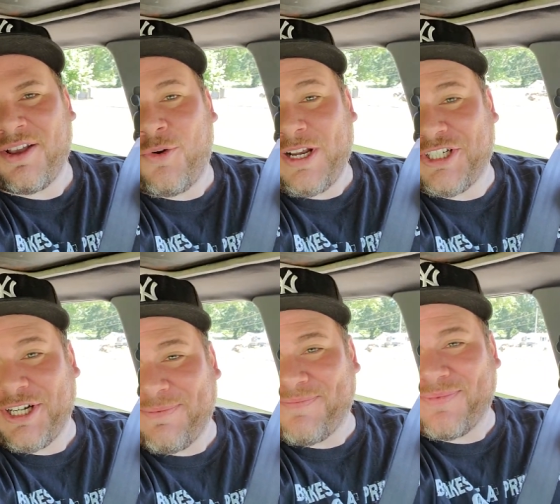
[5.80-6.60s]

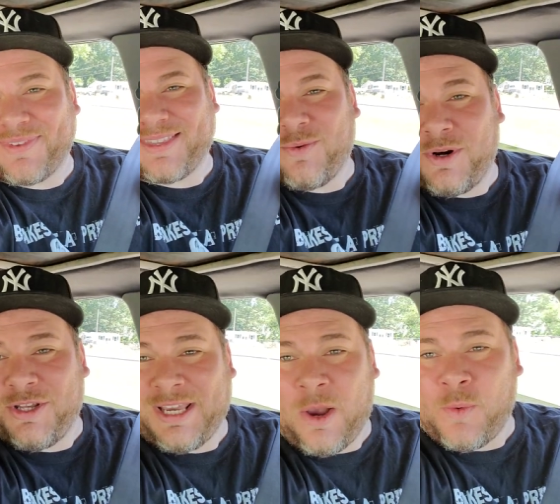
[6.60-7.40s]
Question, what do
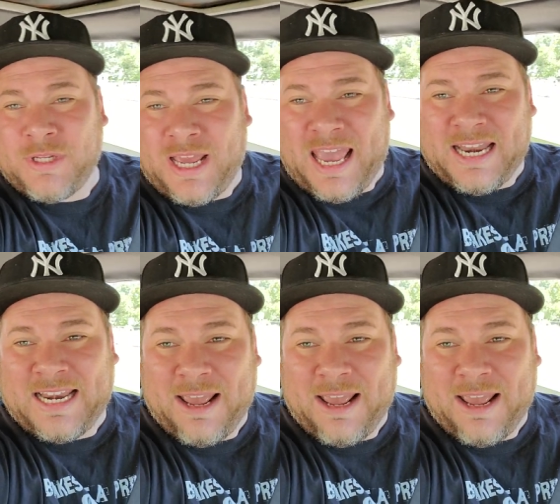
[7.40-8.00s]
you get when you add an